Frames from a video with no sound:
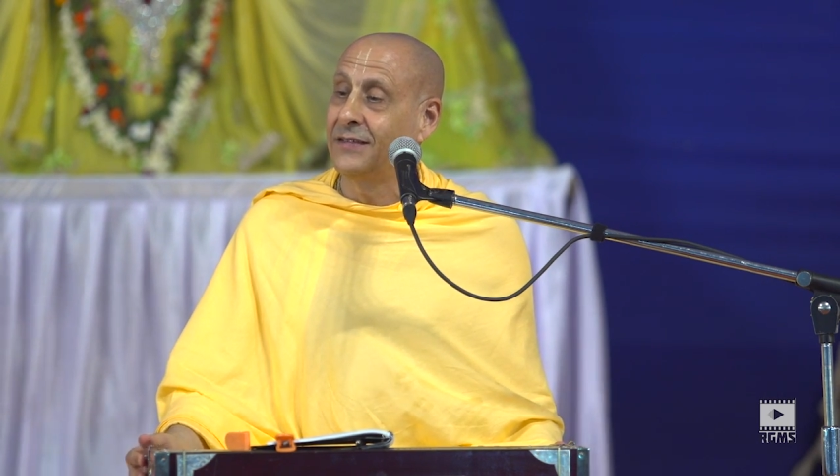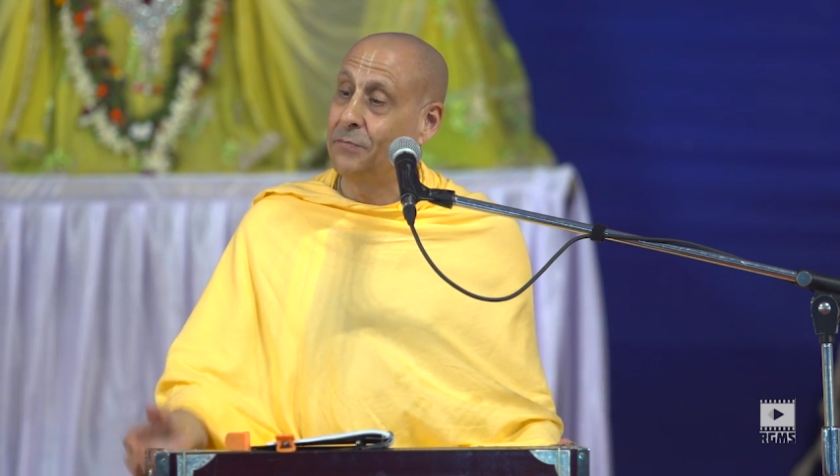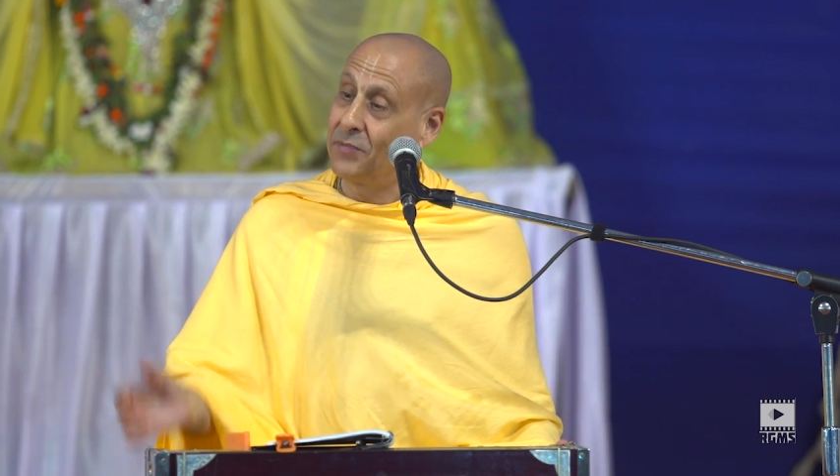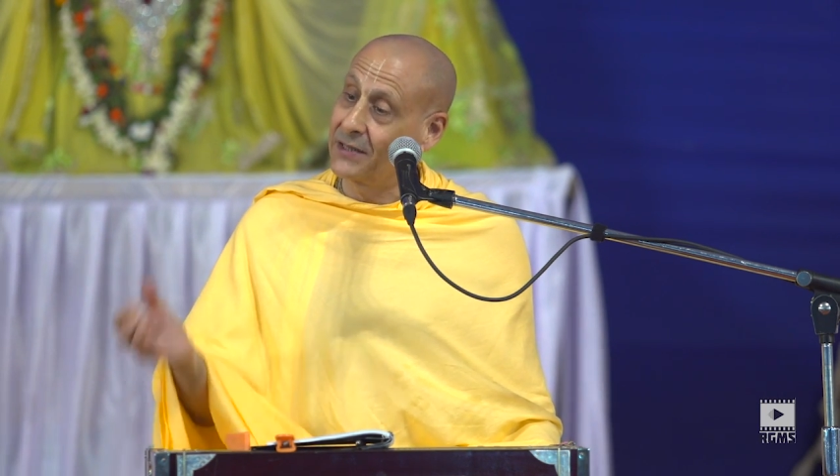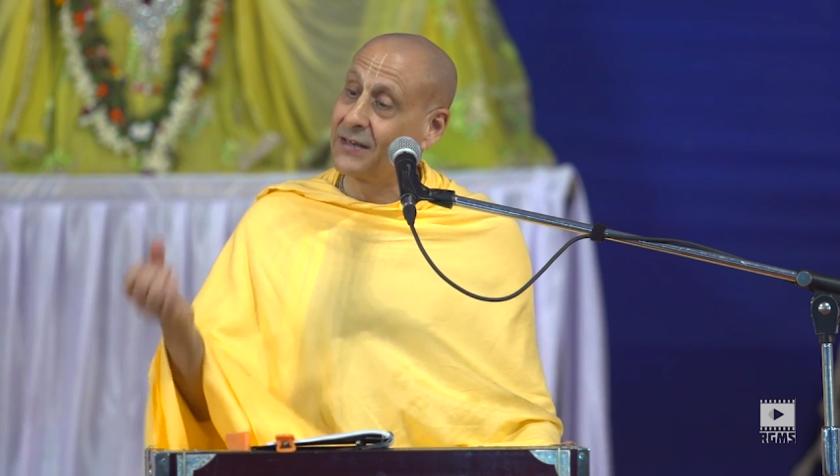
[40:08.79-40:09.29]

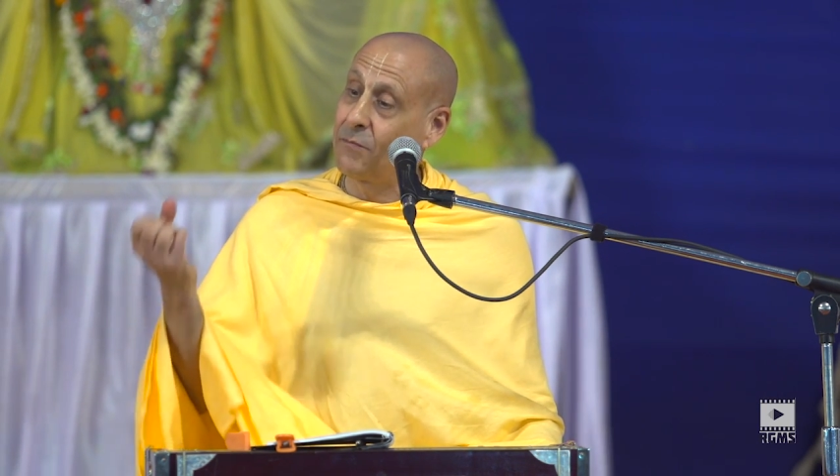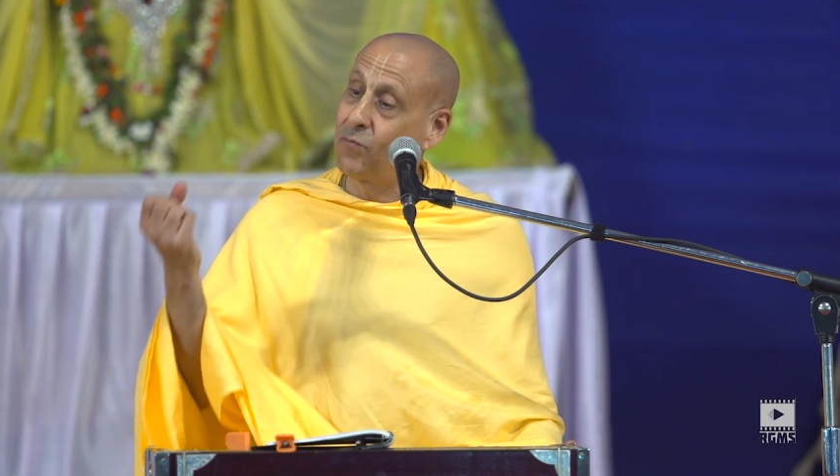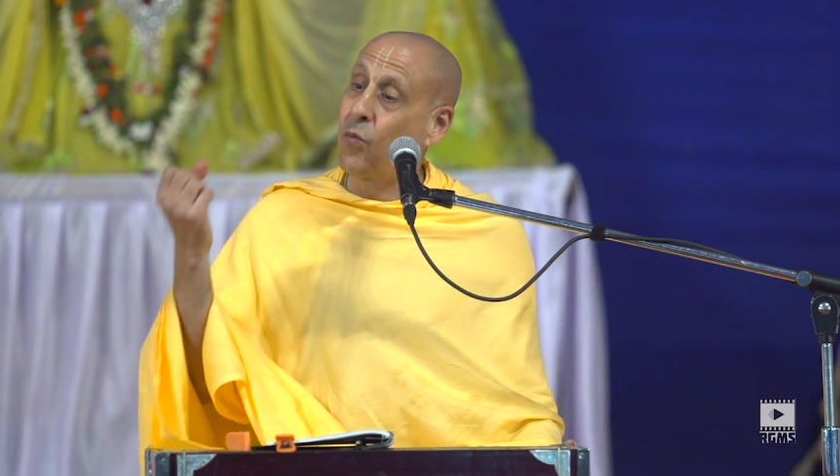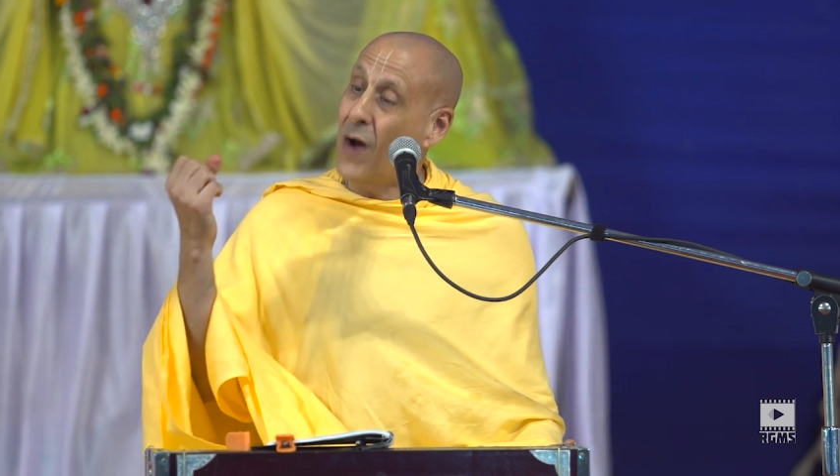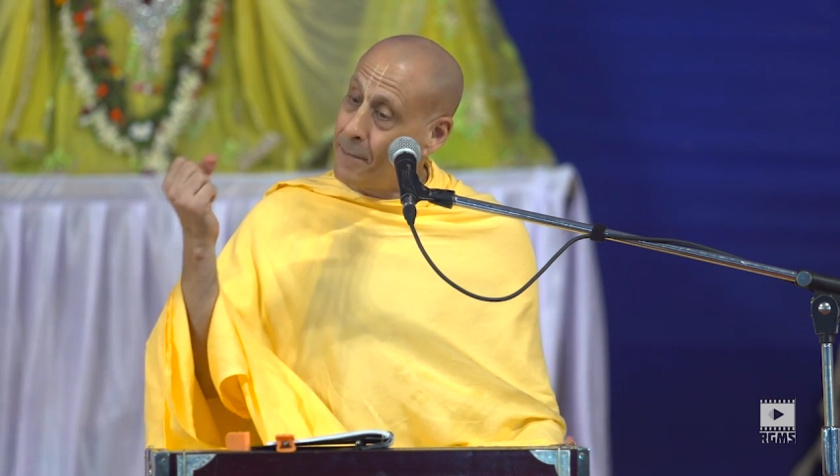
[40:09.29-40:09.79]
They picked
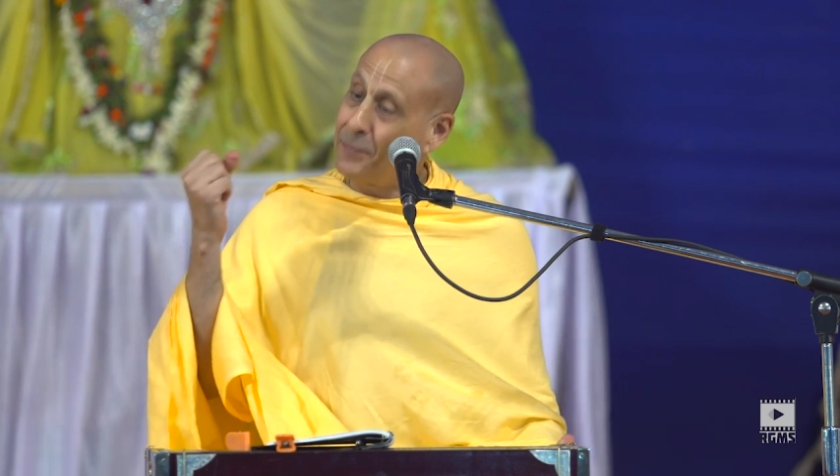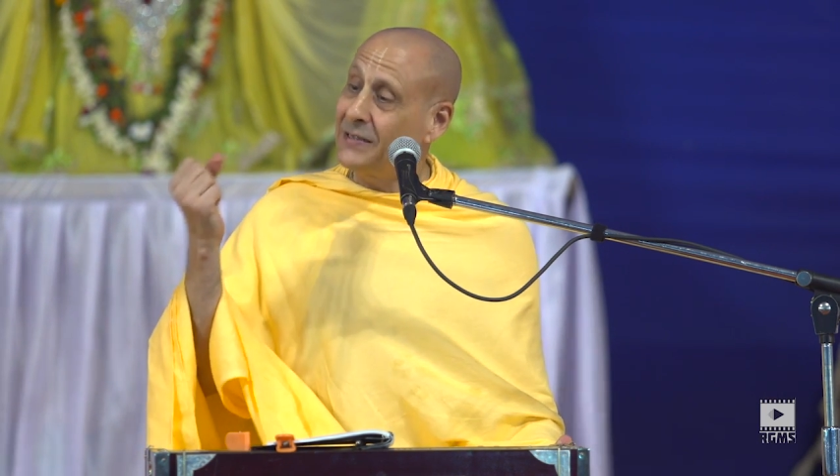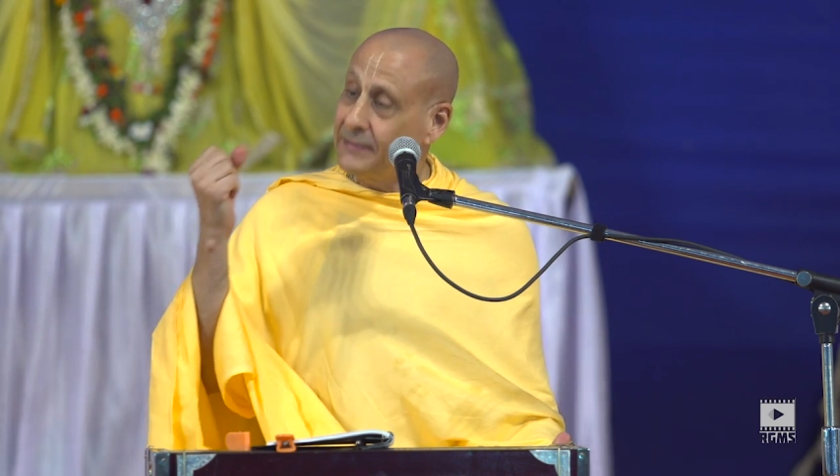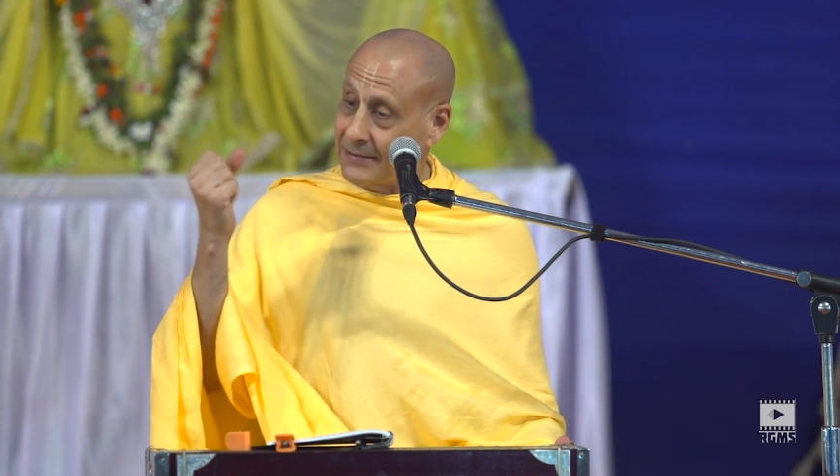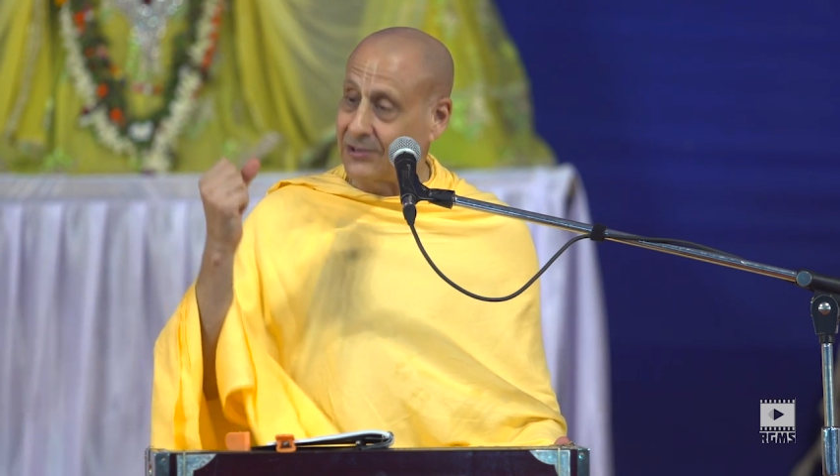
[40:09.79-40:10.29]
up
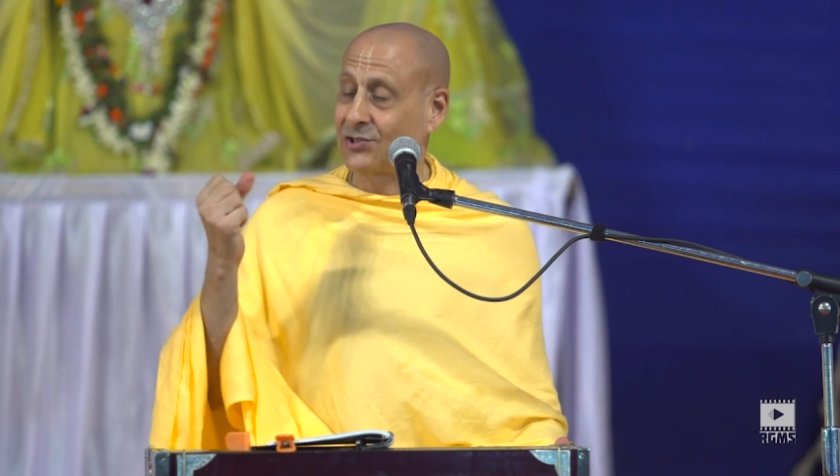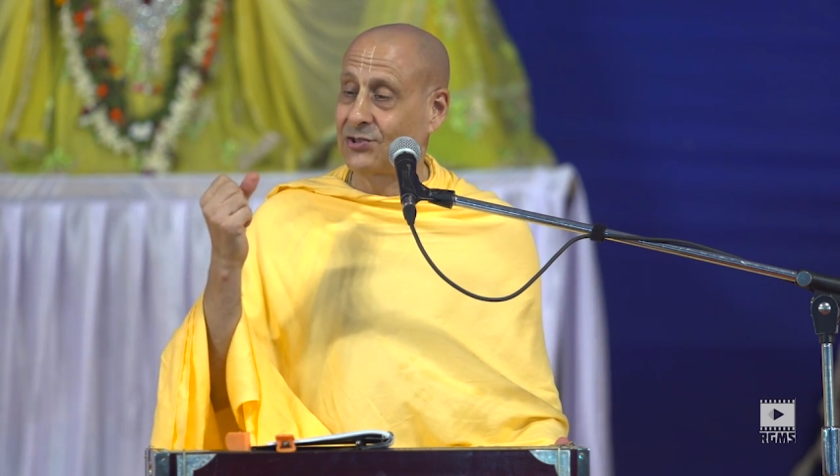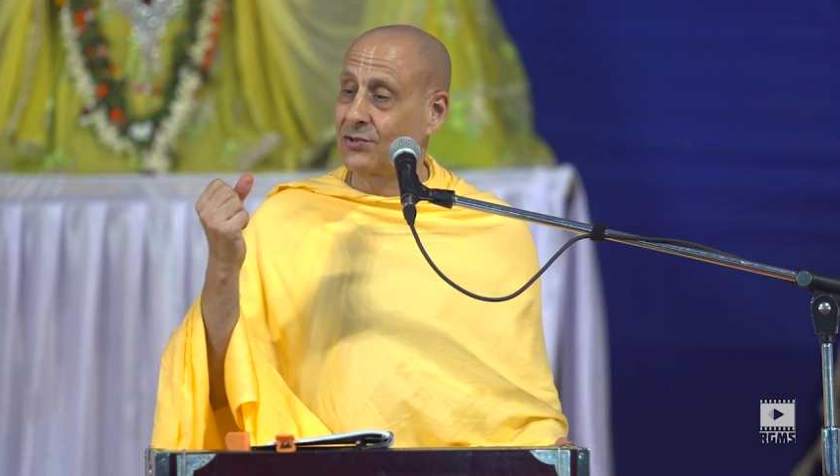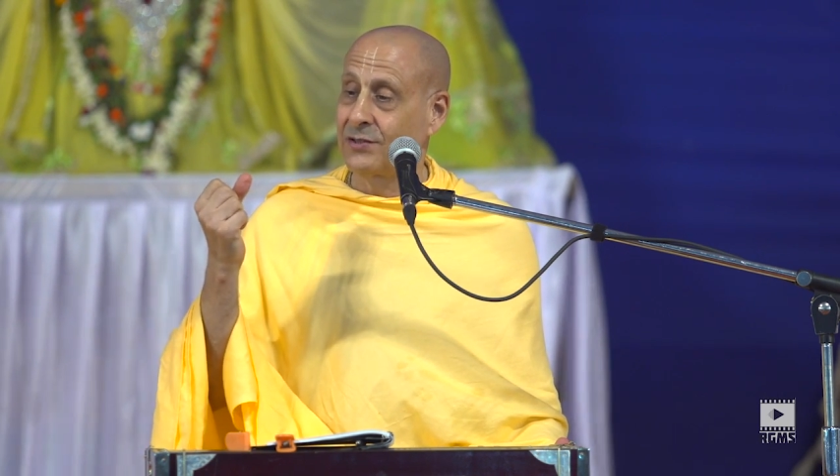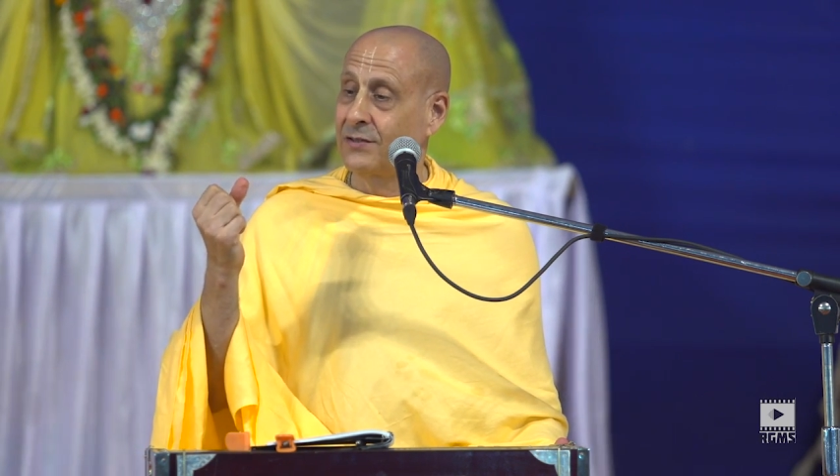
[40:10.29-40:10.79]

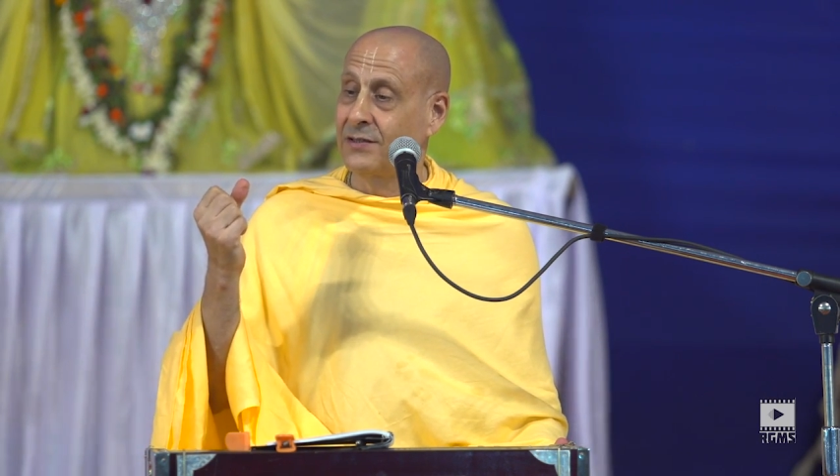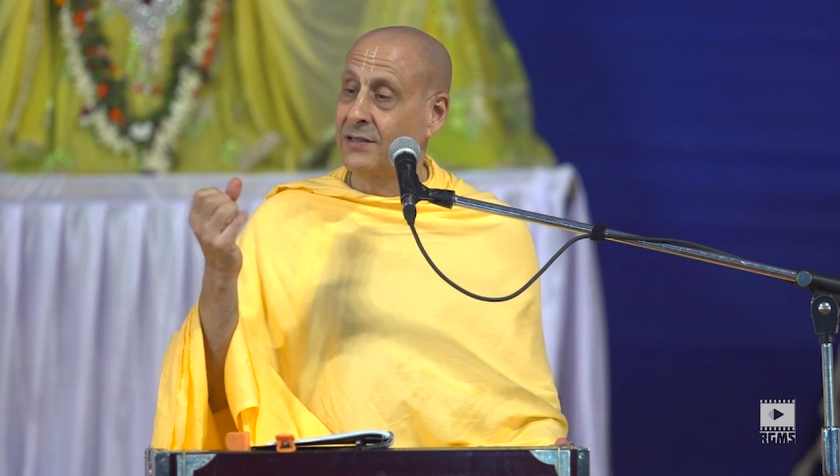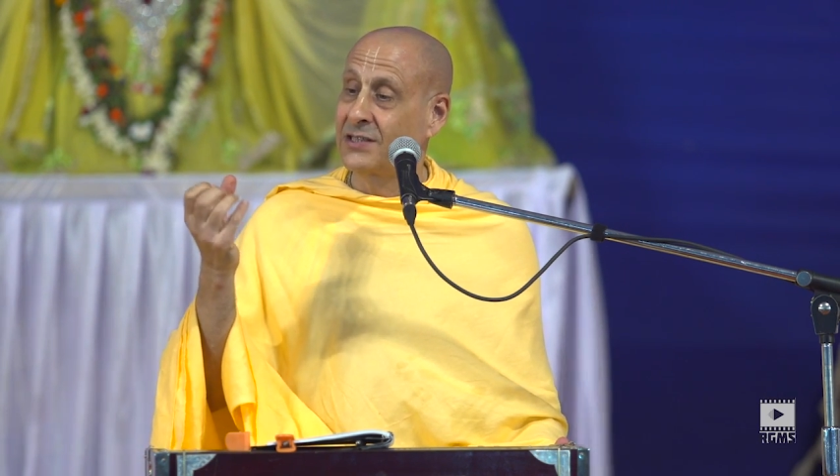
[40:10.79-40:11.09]
weapons,